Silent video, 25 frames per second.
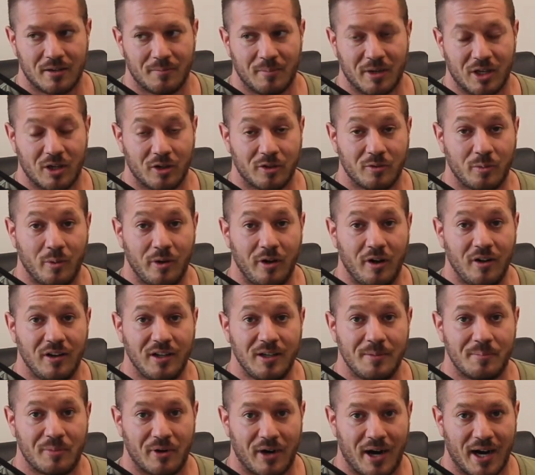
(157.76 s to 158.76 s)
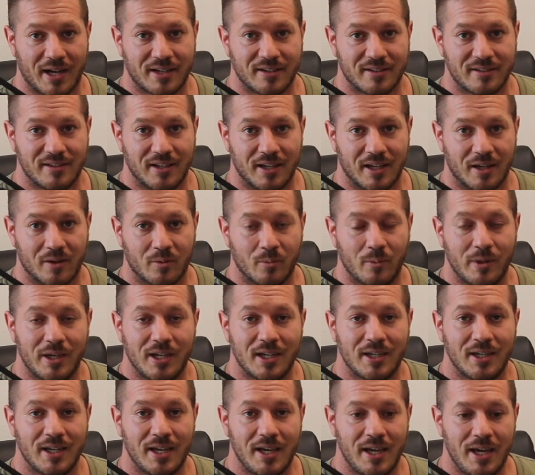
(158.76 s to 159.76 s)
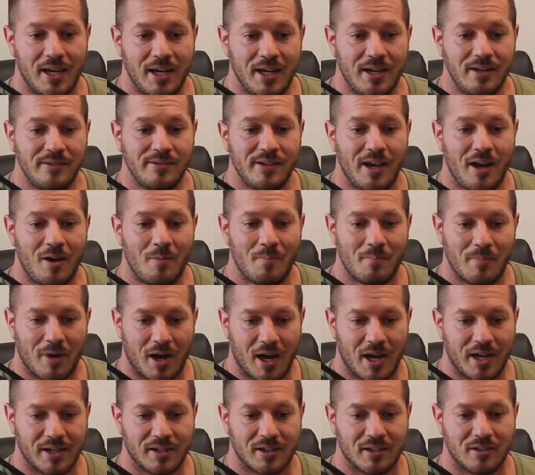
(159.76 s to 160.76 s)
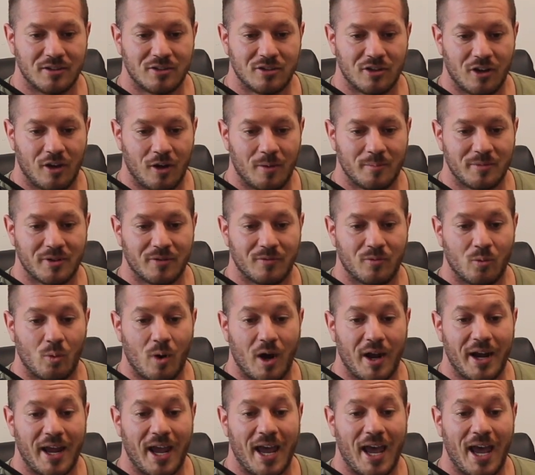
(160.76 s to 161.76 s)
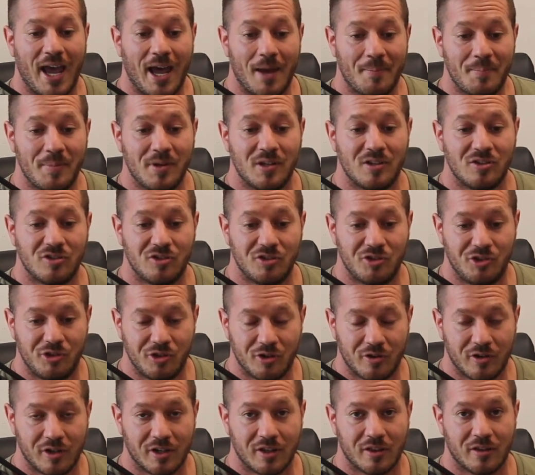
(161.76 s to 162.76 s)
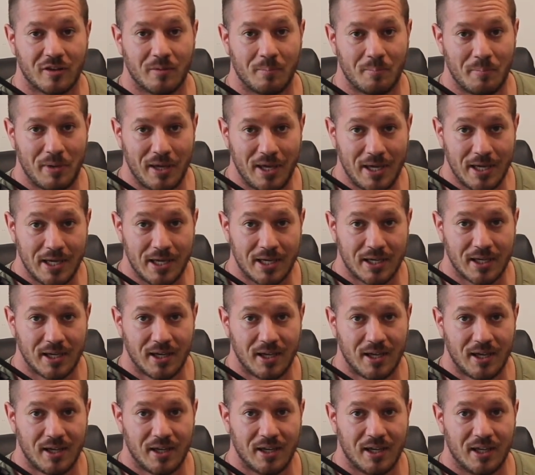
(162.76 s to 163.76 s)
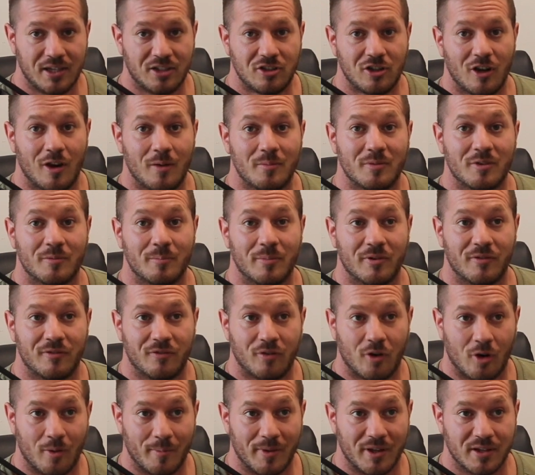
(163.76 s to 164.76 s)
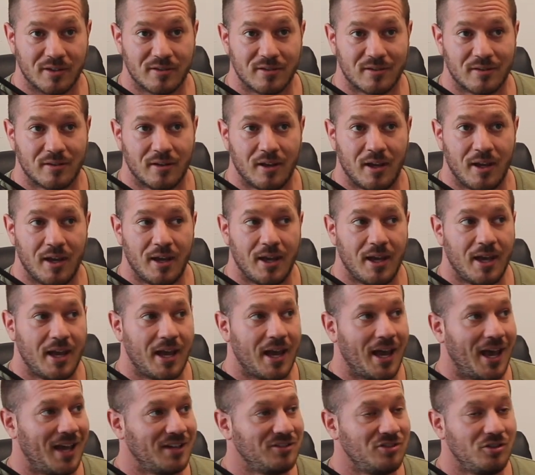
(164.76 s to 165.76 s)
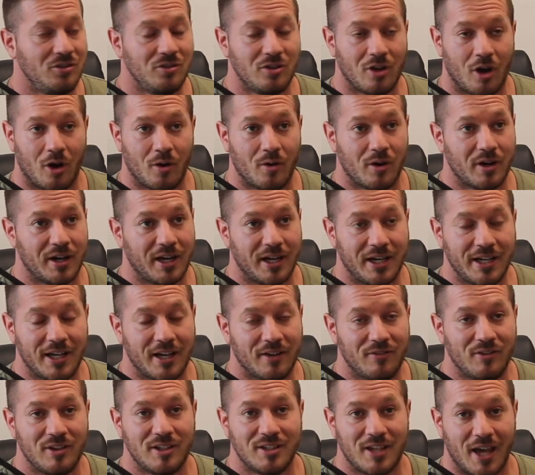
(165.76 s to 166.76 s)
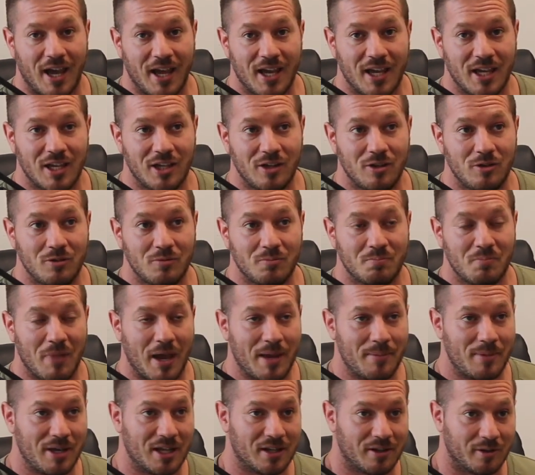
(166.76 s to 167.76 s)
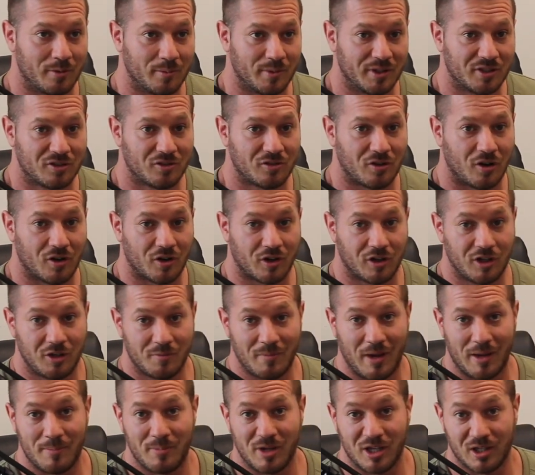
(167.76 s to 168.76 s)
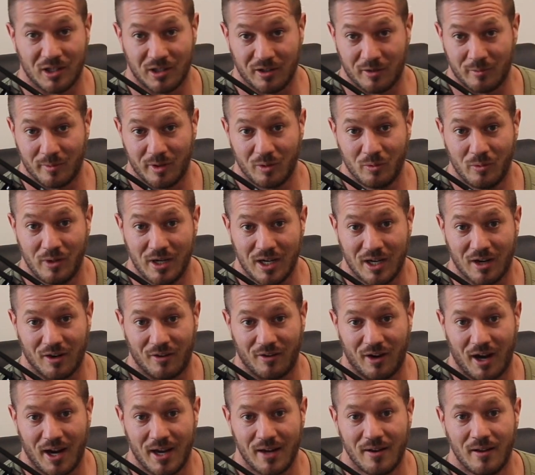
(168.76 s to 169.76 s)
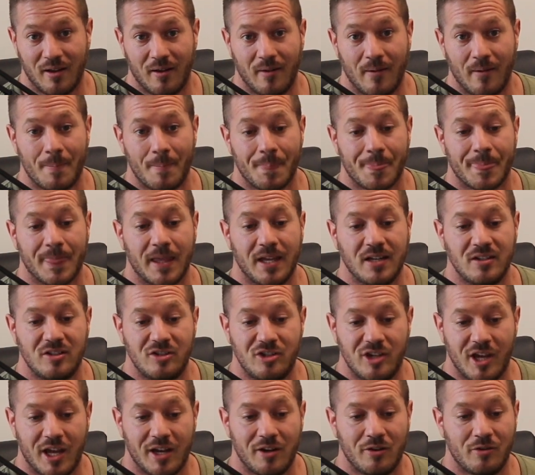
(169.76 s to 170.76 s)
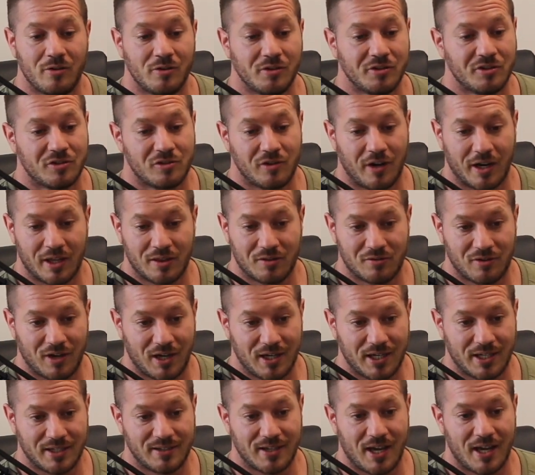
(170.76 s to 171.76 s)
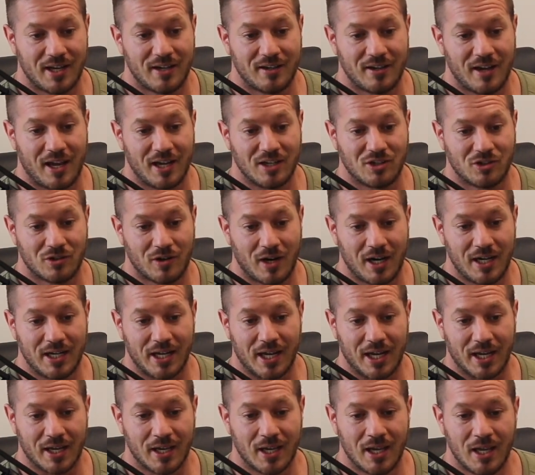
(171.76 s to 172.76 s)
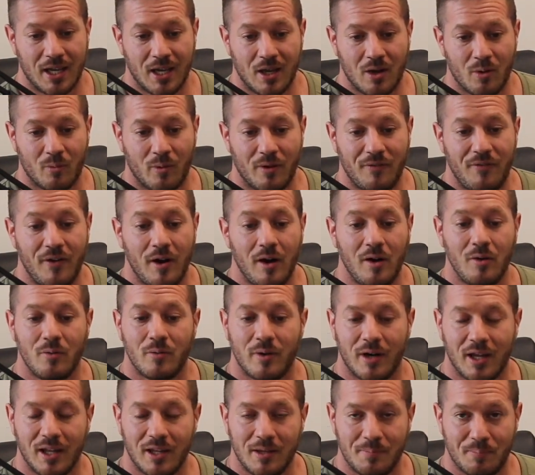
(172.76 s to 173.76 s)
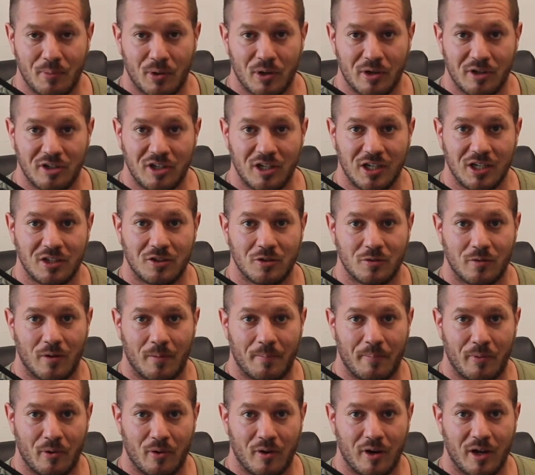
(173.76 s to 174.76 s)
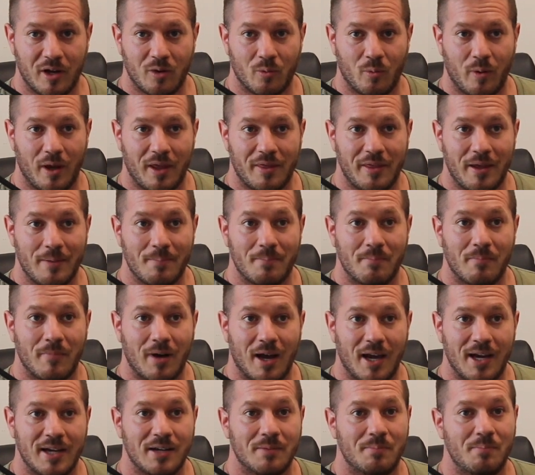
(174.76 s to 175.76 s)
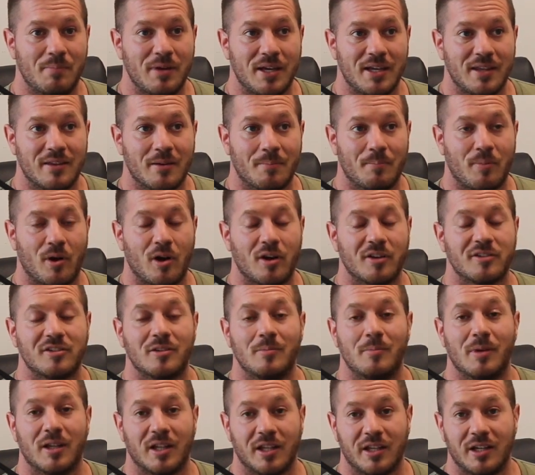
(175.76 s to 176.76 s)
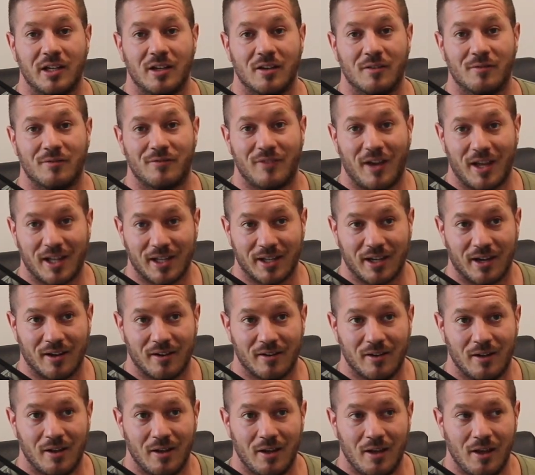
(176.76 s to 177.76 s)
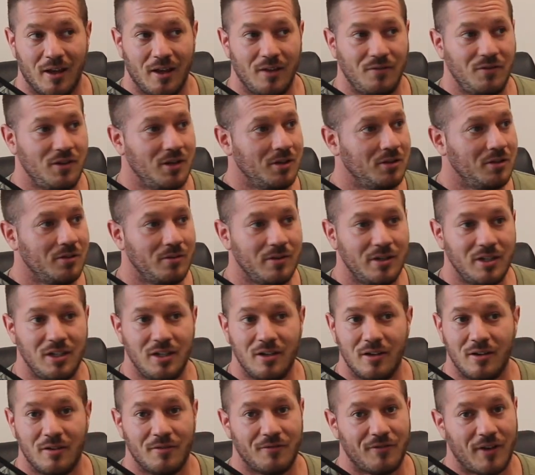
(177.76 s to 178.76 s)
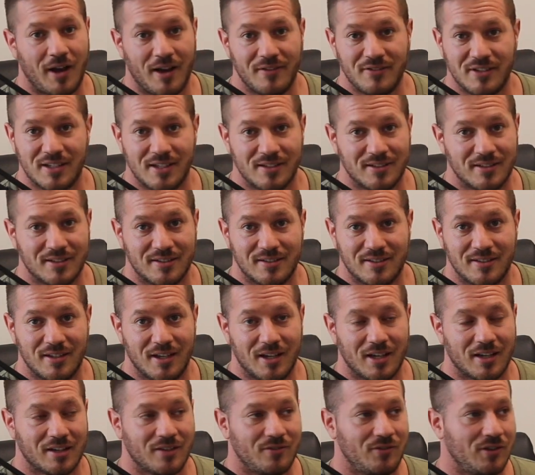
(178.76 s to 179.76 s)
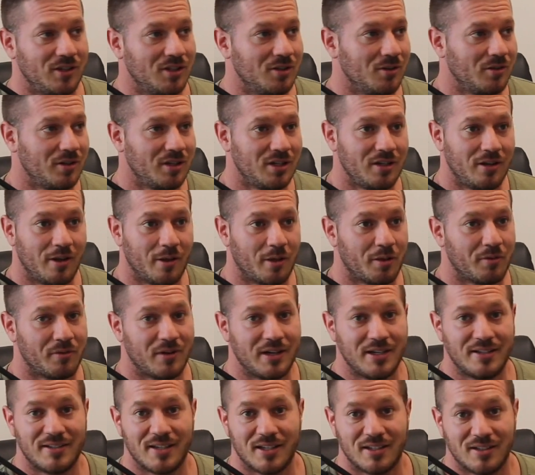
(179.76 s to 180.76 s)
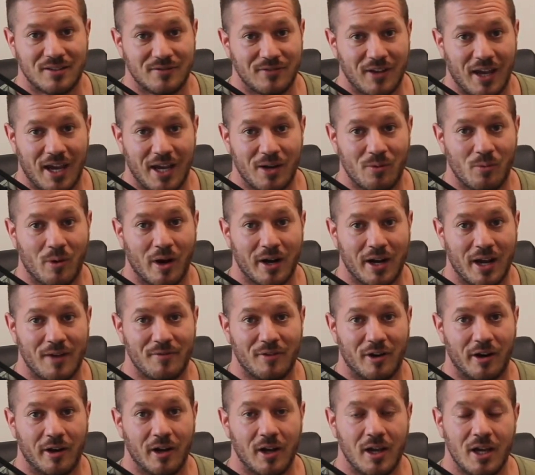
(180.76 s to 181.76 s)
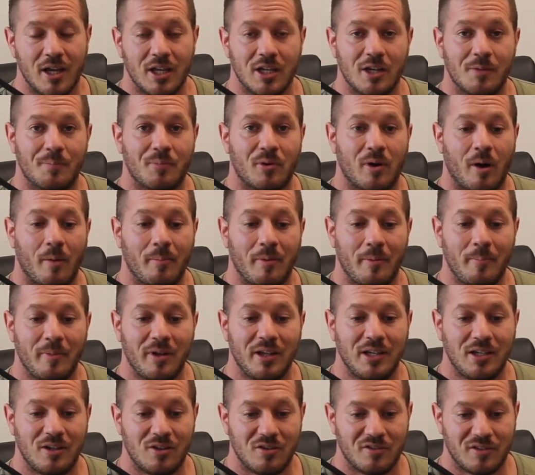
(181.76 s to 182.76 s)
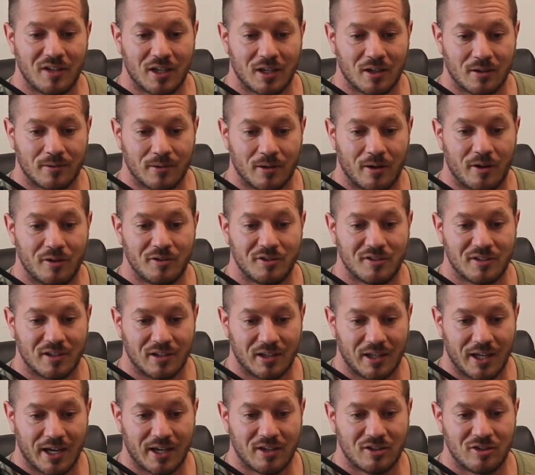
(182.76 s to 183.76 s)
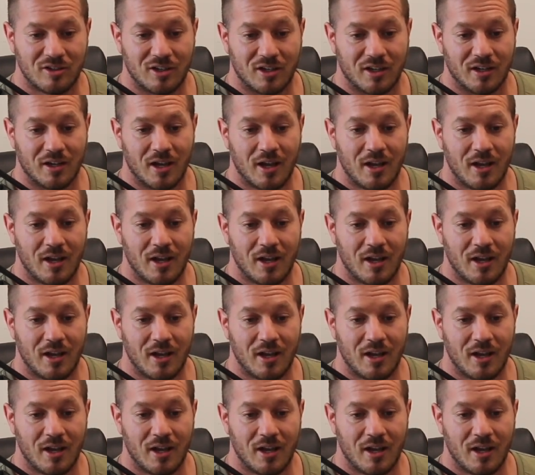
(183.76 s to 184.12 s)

because we're only practicing, we can ease our mind in terms of what happens during the peak in terms of performance. As you know, on any given day, you may be a little bit stronger, you may be a little bit weaker, right? In general strength training, day-to-day training, we're very rarely pushing to a point where there might be the possibility of failure. If you're doing your 5 sets of 6, if you're doing your 3 sets of 8, whatever, you're probably using a load selection